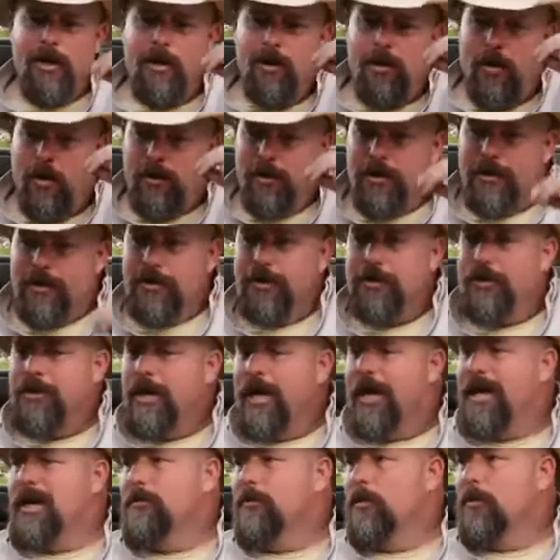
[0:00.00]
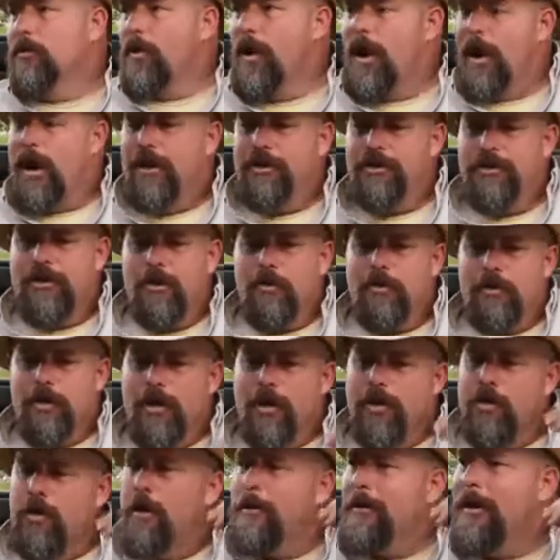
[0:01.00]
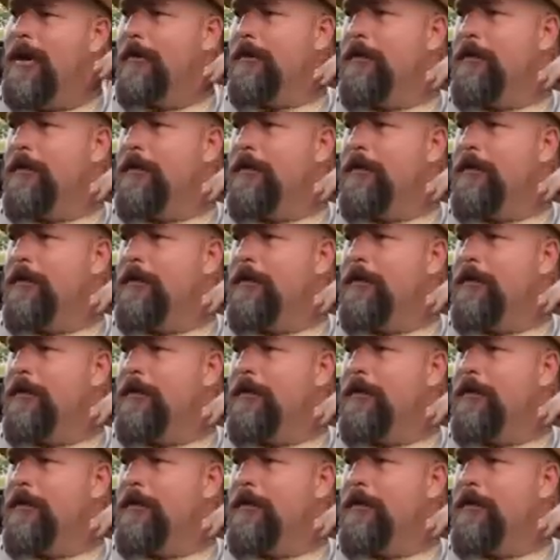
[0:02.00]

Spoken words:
on a sustainable ranch. They want to know about